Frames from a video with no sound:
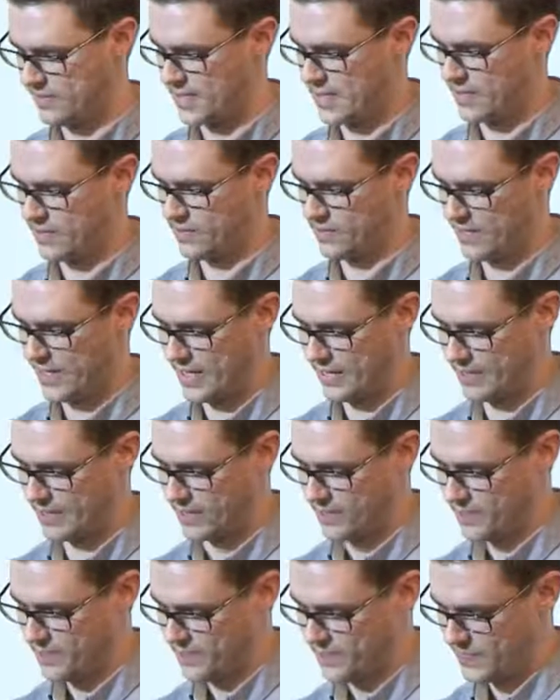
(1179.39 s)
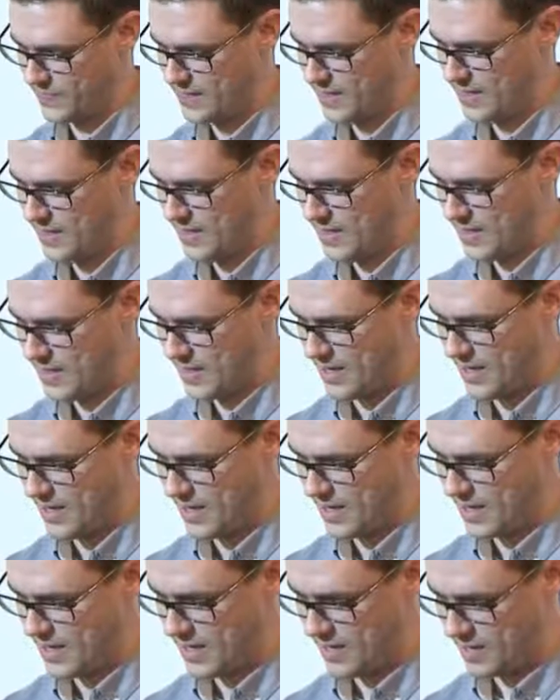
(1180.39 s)
together later.
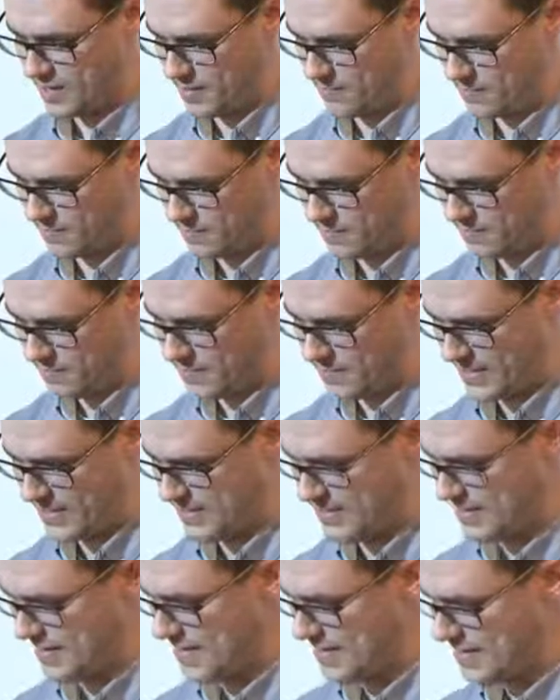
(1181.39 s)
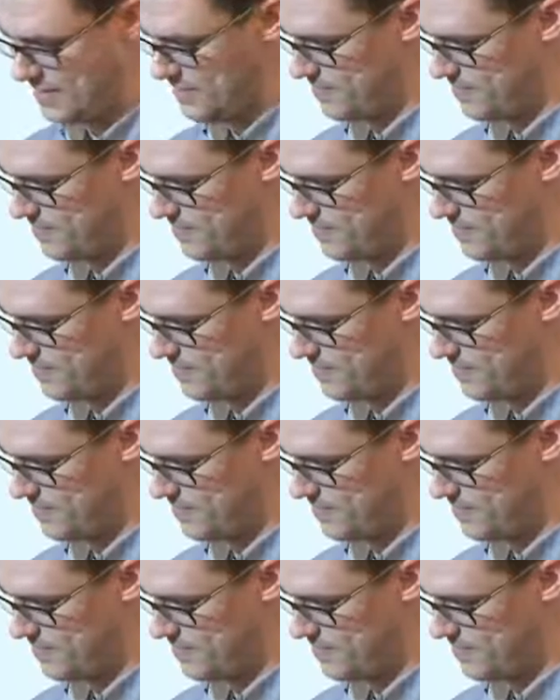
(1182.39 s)
Next